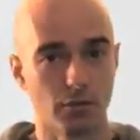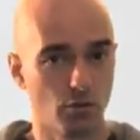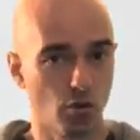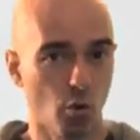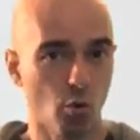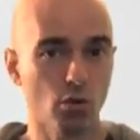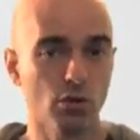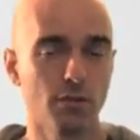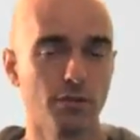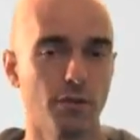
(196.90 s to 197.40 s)

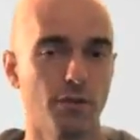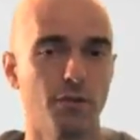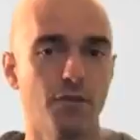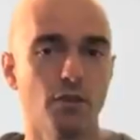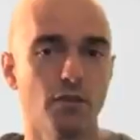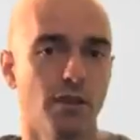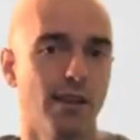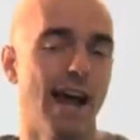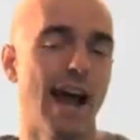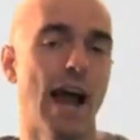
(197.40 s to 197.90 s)
totally
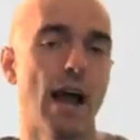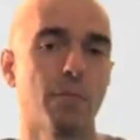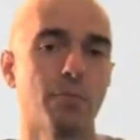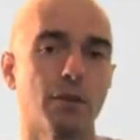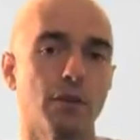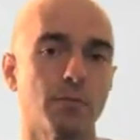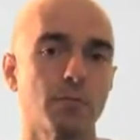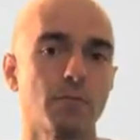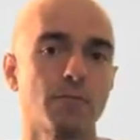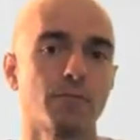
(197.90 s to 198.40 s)
fulfilled and
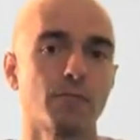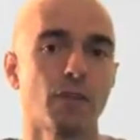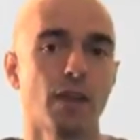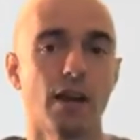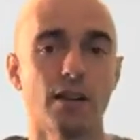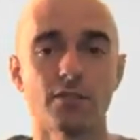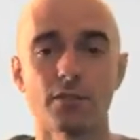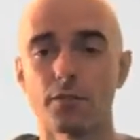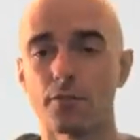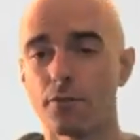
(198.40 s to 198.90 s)
happy?
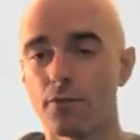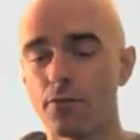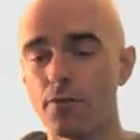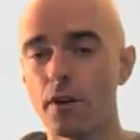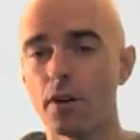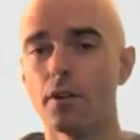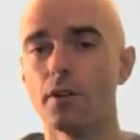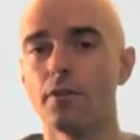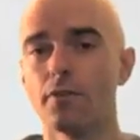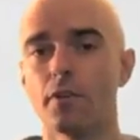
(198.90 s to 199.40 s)
That's a
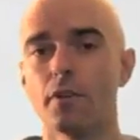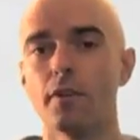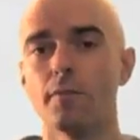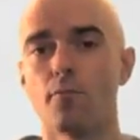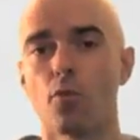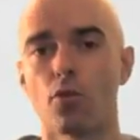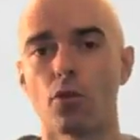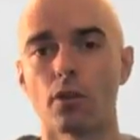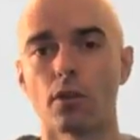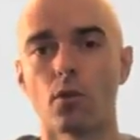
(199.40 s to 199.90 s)
very, very
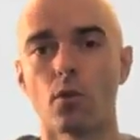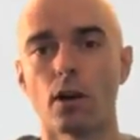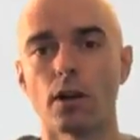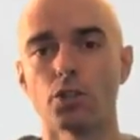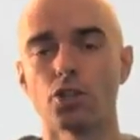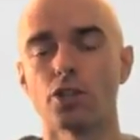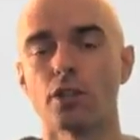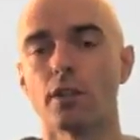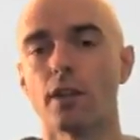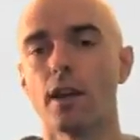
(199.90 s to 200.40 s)
important
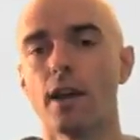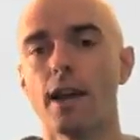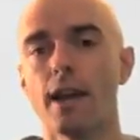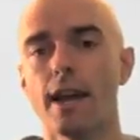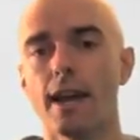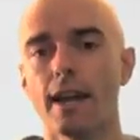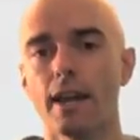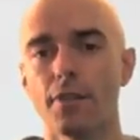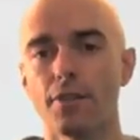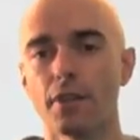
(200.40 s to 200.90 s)
question.
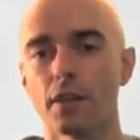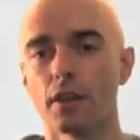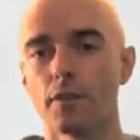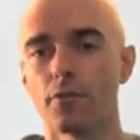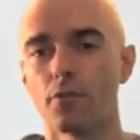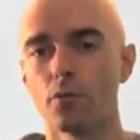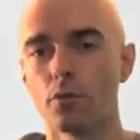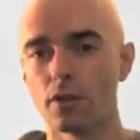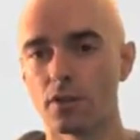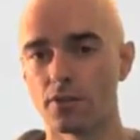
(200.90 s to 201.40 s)
And I think
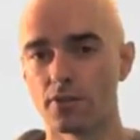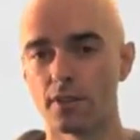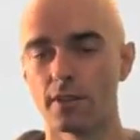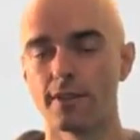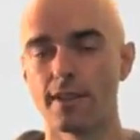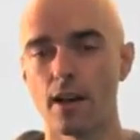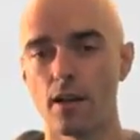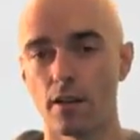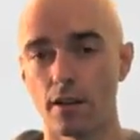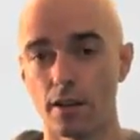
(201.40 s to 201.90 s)
if you really
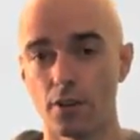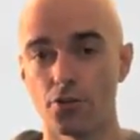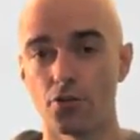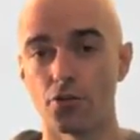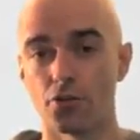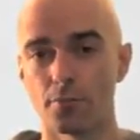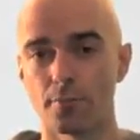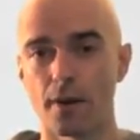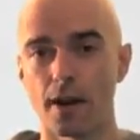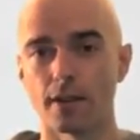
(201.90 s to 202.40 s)
sit down and
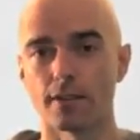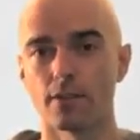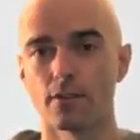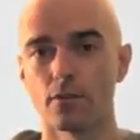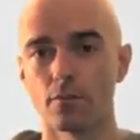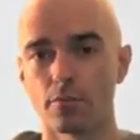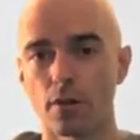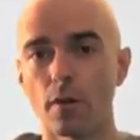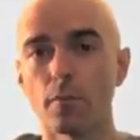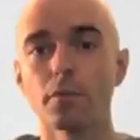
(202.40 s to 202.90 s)

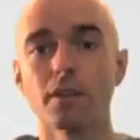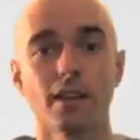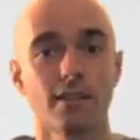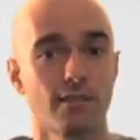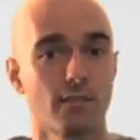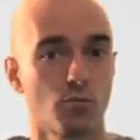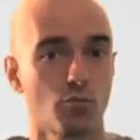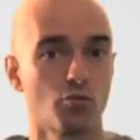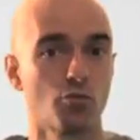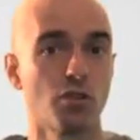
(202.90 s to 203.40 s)
introspect, you'll probably
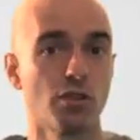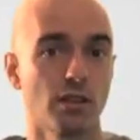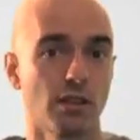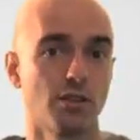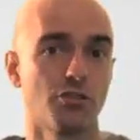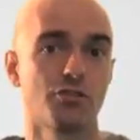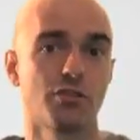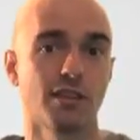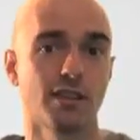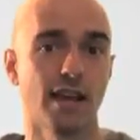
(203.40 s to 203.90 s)
get some
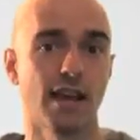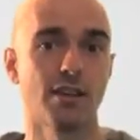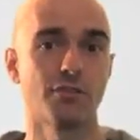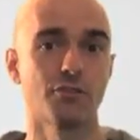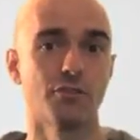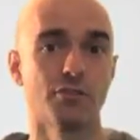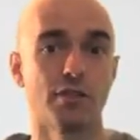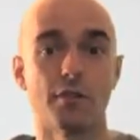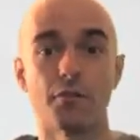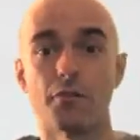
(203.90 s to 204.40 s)
really interesting
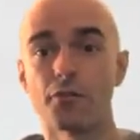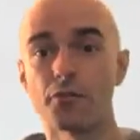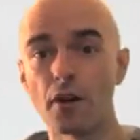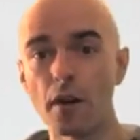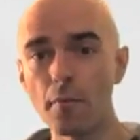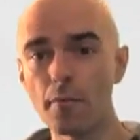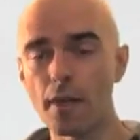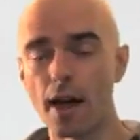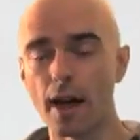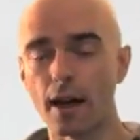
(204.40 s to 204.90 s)
answers. And
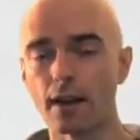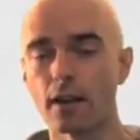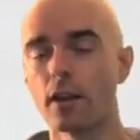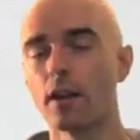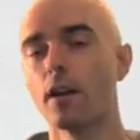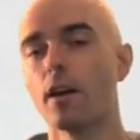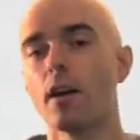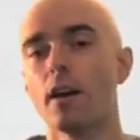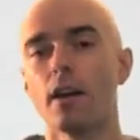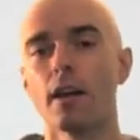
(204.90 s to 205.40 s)
from that,
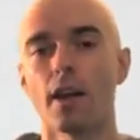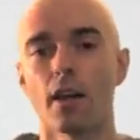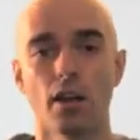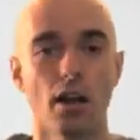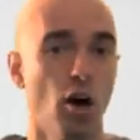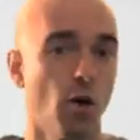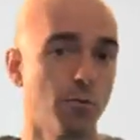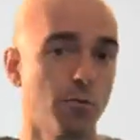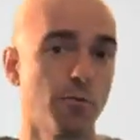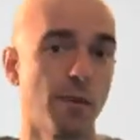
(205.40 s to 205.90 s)

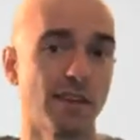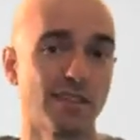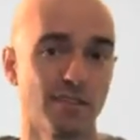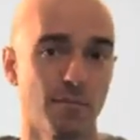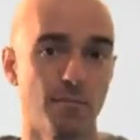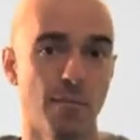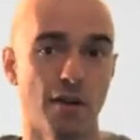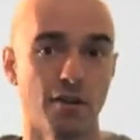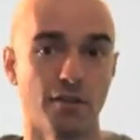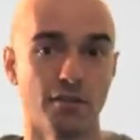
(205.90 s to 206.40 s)
it'll help you make
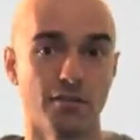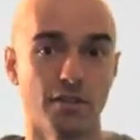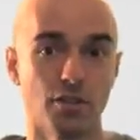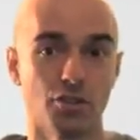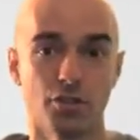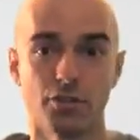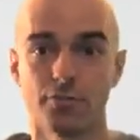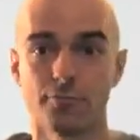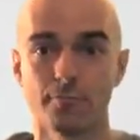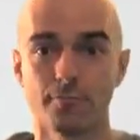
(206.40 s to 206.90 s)
some better
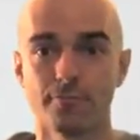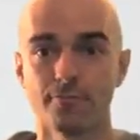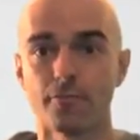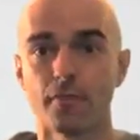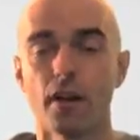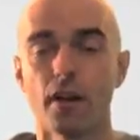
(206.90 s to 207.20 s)
decisions.